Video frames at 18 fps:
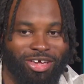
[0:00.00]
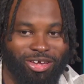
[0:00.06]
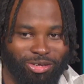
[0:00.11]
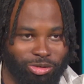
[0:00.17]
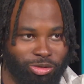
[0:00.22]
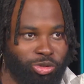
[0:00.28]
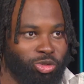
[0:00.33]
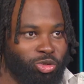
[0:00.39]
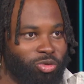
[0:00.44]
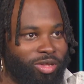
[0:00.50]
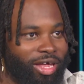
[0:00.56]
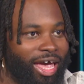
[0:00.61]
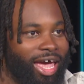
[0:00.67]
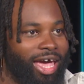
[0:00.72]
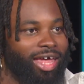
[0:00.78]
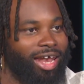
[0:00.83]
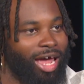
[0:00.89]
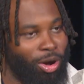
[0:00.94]
You do
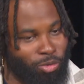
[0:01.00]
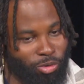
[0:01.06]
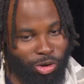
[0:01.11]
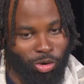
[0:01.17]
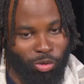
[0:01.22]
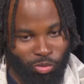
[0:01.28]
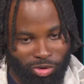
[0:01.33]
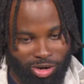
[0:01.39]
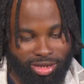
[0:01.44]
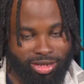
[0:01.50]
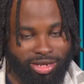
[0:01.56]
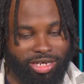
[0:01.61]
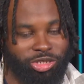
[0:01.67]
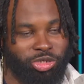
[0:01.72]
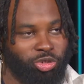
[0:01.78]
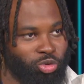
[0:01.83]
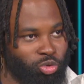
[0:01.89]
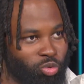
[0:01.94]
that. I want to run
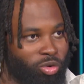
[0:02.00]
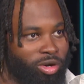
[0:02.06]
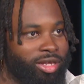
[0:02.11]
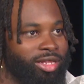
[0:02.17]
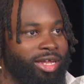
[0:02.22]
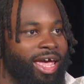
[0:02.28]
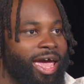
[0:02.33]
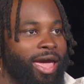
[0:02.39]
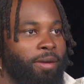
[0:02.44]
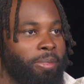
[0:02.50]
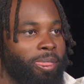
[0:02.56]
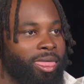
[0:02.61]
this. You run that.